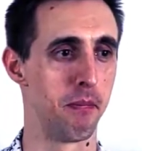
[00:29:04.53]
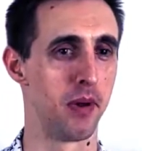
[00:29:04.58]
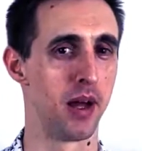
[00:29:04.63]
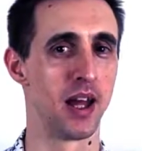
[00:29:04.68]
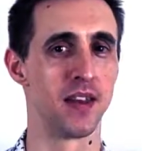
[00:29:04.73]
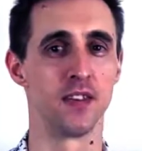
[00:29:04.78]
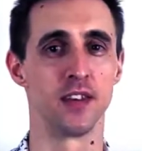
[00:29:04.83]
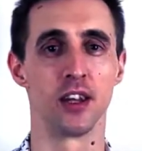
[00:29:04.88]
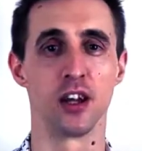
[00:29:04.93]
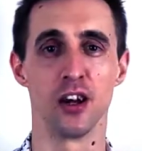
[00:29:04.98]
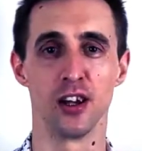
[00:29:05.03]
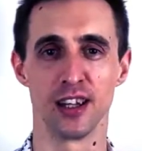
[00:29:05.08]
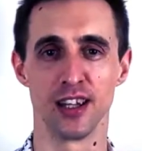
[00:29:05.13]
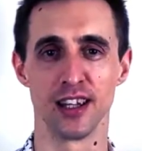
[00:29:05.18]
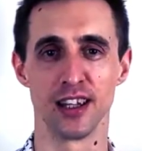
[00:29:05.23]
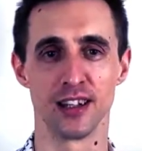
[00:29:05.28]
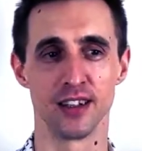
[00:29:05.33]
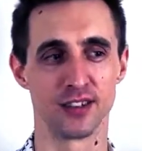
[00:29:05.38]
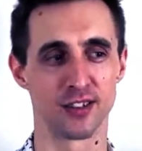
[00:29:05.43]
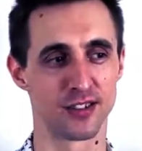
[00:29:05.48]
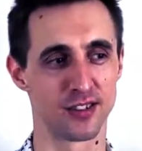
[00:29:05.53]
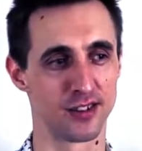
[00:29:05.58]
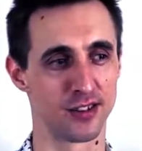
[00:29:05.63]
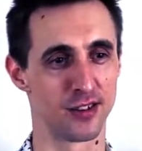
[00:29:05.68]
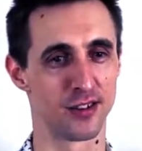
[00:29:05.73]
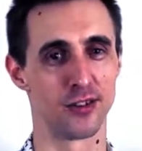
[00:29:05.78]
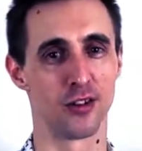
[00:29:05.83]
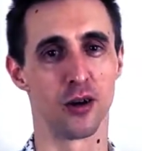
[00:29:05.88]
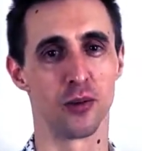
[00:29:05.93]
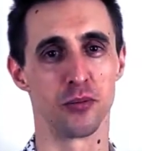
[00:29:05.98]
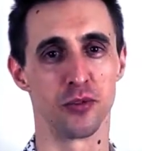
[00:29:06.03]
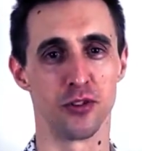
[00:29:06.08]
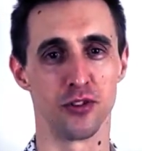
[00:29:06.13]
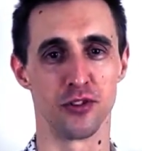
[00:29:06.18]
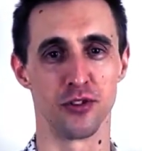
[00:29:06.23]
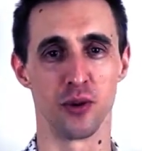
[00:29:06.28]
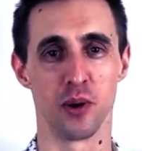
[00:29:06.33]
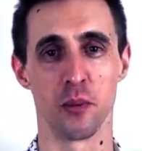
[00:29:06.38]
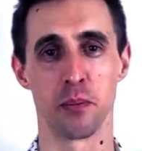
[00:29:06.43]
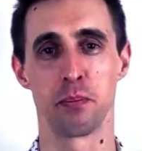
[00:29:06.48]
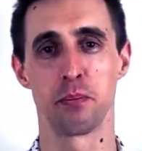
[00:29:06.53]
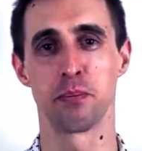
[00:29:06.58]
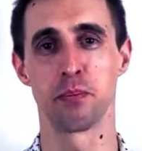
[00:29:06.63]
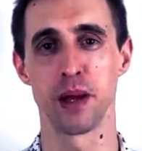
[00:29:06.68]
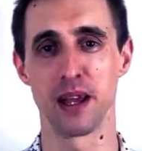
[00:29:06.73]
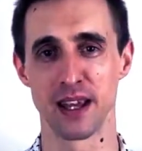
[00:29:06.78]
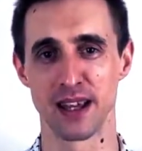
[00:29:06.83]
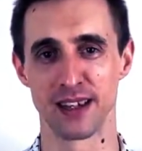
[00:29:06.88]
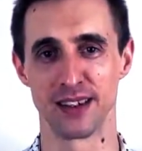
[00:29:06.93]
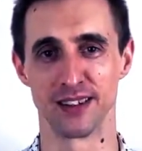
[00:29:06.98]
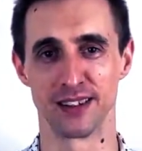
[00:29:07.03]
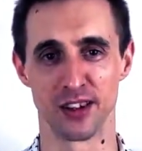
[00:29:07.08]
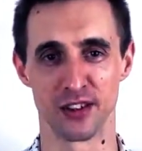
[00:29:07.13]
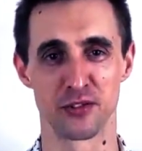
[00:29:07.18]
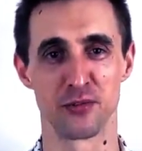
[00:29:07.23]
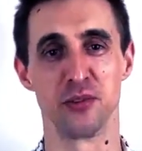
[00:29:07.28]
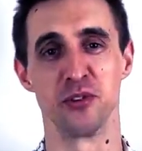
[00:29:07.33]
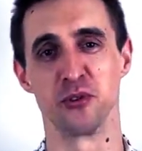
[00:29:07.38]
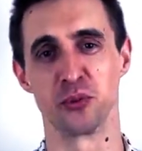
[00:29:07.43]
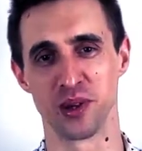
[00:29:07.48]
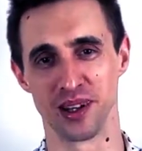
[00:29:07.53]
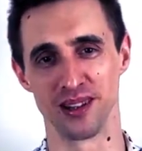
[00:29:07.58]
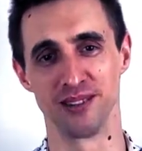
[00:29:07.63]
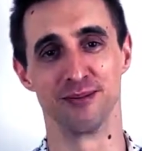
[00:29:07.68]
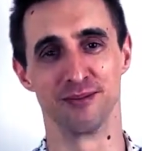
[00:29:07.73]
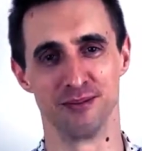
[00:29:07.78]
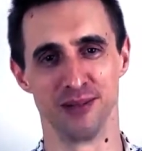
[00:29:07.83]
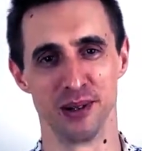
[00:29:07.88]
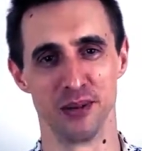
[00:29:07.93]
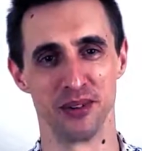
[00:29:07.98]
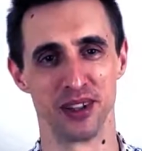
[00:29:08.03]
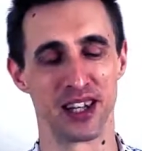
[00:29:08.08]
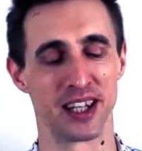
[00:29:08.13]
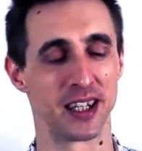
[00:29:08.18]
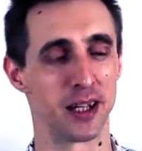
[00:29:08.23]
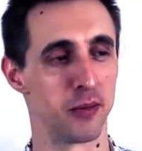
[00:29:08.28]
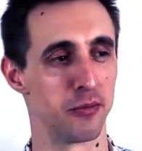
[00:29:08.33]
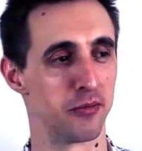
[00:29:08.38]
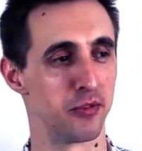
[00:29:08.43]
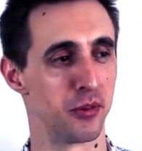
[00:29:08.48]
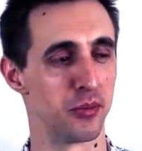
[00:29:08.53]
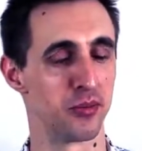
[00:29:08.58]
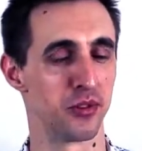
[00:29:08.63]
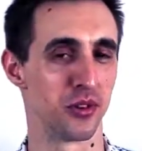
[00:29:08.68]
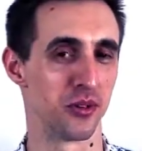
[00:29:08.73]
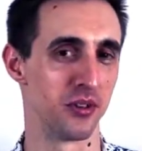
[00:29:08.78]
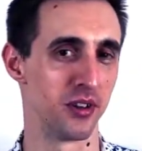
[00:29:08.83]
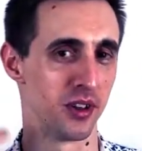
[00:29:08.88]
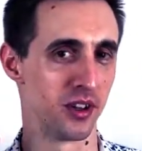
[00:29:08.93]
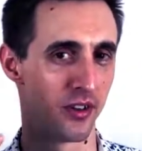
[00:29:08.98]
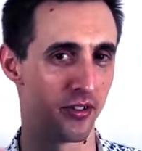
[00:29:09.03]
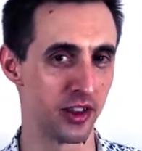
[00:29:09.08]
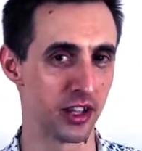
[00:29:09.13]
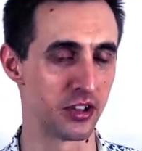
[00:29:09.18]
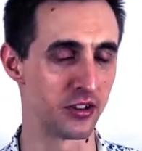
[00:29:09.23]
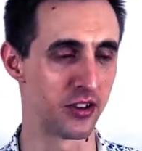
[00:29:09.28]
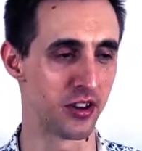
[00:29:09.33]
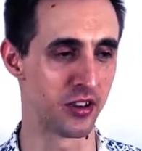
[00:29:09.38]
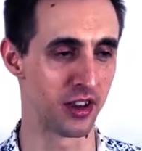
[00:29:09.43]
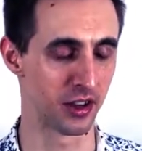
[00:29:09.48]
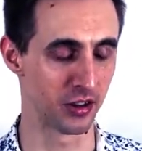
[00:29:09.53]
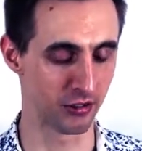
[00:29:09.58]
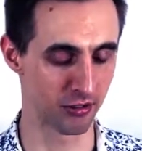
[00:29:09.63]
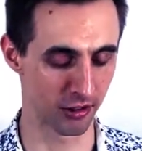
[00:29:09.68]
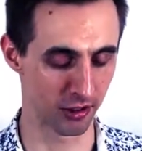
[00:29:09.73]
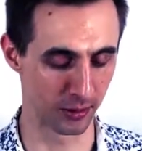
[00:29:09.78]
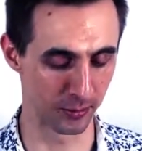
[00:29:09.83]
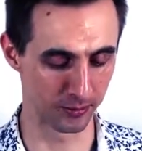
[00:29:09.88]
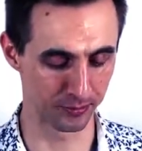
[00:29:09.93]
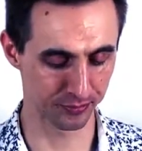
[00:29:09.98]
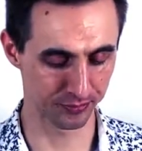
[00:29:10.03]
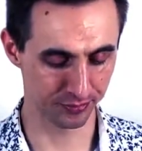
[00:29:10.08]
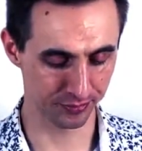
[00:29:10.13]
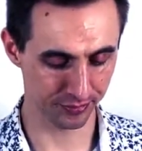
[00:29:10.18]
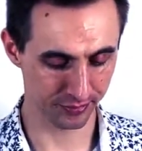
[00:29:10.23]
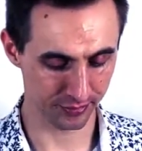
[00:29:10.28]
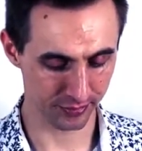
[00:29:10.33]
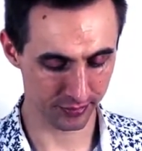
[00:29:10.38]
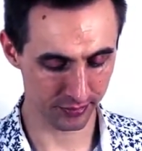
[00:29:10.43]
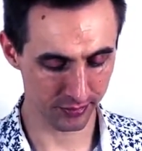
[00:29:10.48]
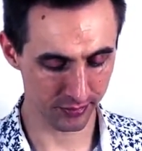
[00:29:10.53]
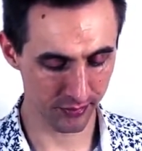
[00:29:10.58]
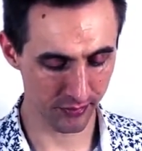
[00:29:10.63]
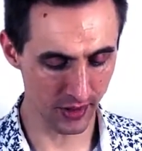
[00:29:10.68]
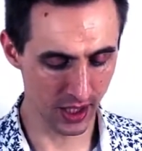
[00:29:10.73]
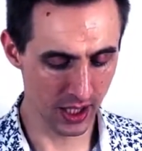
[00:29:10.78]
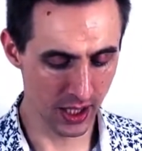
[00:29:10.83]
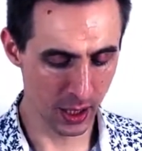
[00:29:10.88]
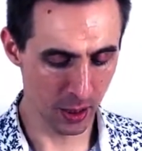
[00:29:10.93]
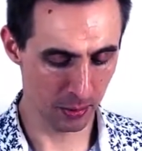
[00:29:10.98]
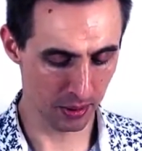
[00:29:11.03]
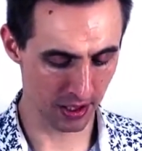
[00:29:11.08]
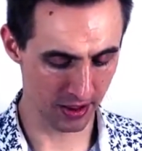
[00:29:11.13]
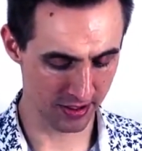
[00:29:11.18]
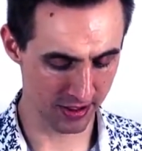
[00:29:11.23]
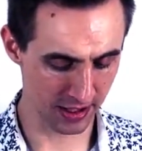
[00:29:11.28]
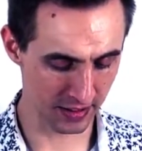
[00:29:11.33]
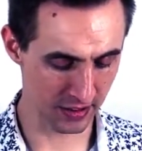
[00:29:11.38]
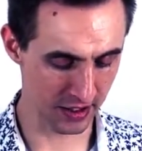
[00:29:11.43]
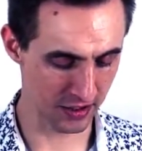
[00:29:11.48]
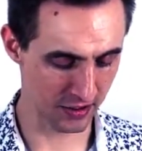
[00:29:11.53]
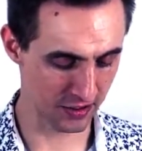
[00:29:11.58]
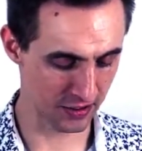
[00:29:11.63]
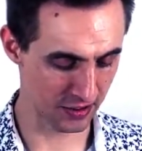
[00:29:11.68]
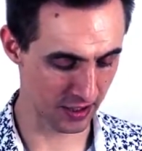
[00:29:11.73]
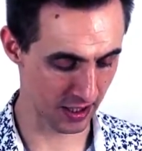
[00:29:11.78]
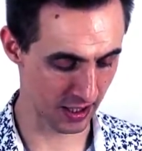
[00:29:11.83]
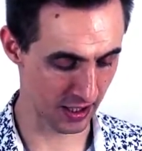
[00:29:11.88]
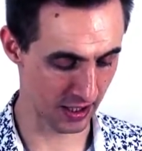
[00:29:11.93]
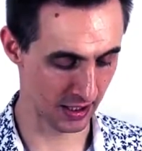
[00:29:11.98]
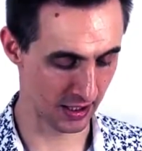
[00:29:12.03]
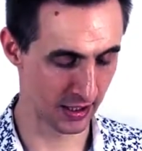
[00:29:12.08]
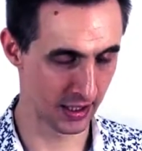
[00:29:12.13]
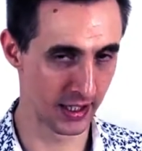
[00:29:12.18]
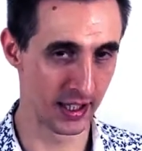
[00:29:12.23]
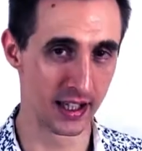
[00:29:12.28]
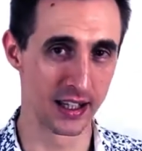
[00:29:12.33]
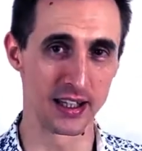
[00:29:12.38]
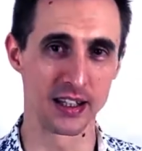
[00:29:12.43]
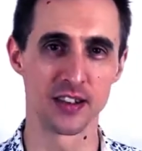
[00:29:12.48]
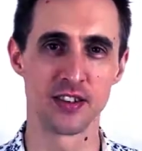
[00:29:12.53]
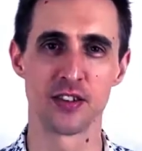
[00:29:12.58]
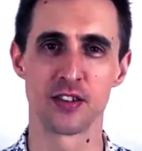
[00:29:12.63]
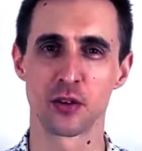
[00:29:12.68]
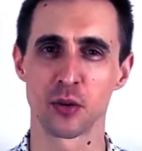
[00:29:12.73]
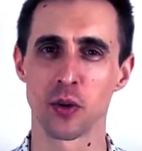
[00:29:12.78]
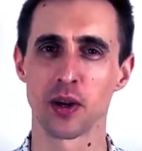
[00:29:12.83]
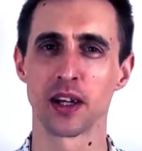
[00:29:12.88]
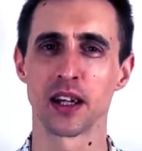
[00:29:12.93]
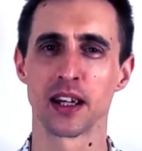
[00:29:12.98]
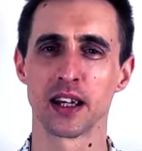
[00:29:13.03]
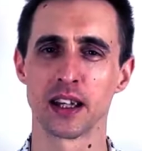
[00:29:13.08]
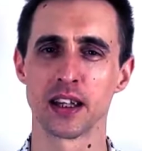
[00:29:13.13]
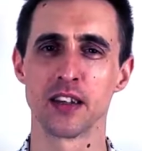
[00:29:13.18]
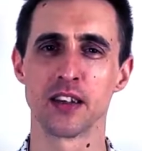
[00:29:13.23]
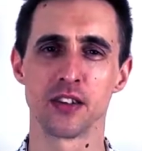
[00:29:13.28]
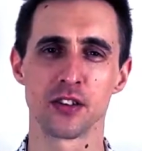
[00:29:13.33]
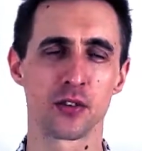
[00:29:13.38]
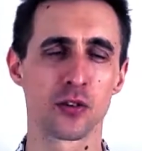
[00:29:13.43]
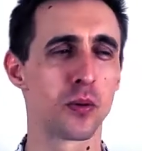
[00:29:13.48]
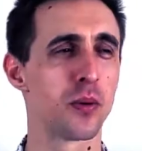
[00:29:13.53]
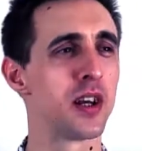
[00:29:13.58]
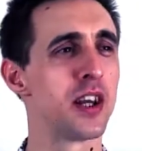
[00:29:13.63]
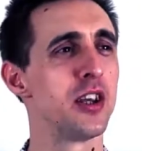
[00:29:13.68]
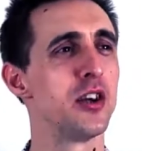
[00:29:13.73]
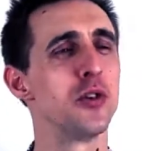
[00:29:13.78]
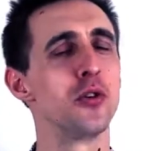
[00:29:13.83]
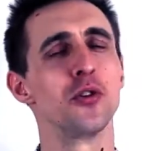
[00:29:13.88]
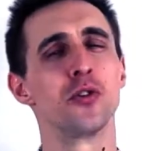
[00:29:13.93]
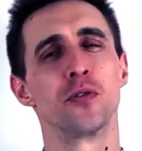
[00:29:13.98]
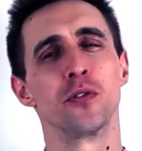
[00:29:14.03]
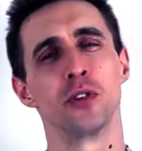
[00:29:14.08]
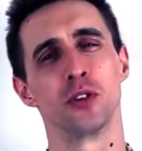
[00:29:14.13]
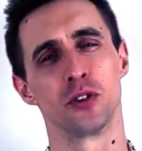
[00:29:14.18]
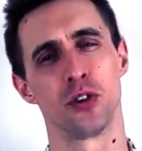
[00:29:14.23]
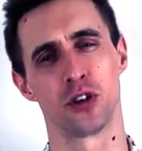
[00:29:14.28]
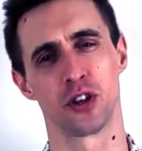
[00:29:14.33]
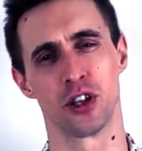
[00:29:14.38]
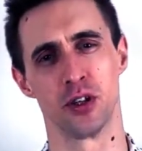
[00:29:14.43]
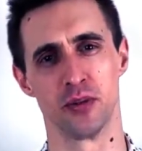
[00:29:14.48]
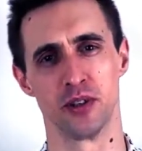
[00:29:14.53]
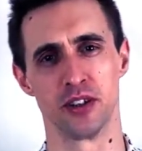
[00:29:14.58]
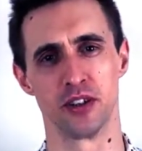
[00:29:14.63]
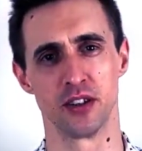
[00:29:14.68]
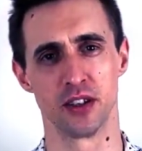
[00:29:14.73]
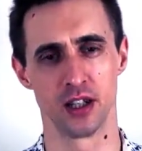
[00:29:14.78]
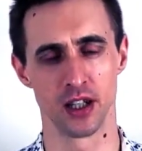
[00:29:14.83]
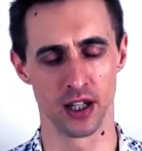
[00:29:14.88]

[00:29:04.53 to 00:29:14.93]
And the earliest adopters who are paying customers, where will they come from? So things to think through. But I think this is quite a useful document.